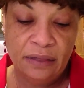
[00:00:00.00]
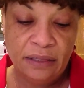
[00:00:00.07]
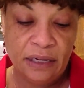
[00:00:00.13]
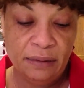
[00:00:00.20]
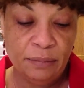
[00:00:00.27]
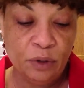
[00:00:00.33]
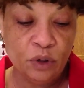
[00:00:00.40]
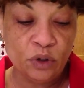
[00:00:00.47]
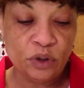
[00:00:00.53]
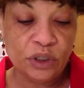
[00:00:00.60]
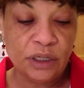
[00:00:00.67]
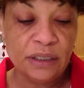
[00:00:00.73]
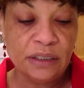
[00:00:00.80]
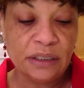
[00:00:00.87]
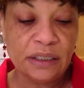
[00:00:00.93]
the
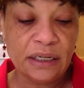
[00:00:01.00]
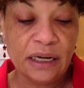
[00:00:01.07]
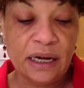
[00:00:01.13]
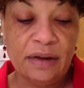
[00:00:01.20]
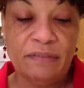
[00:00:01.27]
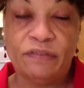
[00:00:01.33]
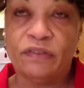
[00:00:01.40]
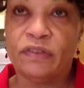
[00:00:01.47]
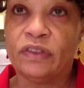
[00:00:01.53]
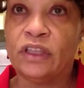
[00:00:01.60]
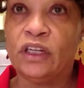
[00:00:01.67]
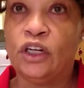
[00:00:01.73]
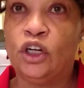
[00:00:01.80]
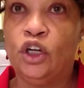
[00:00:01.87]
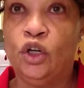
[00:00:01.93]
emergence of
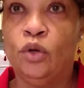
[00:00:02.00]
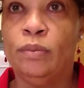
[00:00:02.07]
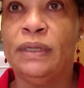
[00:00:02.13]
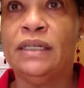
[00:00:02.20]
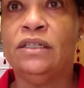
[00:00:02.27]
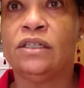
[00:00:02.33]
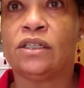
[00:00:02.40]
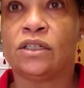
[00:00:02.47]
the human